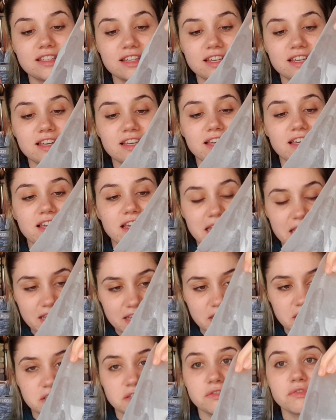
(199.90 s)
thing
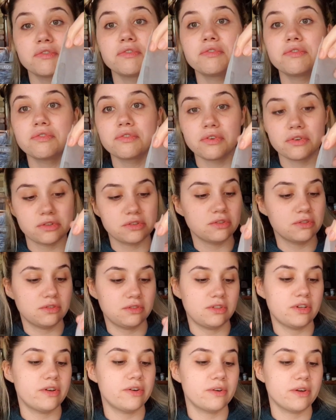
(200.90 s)
is
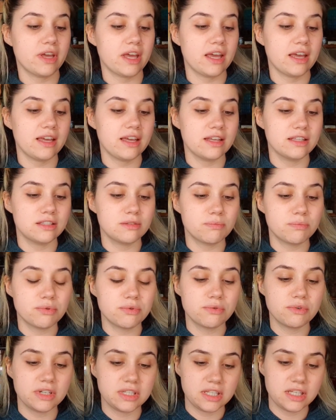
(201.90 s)
full, okay? It's
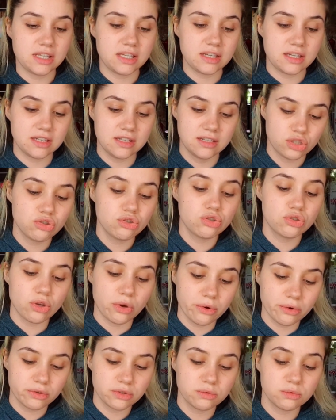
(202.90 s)
pretty
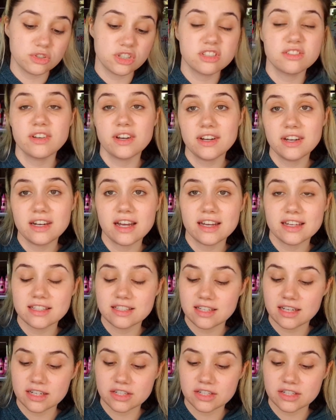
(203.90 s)
soaked, which is very nice,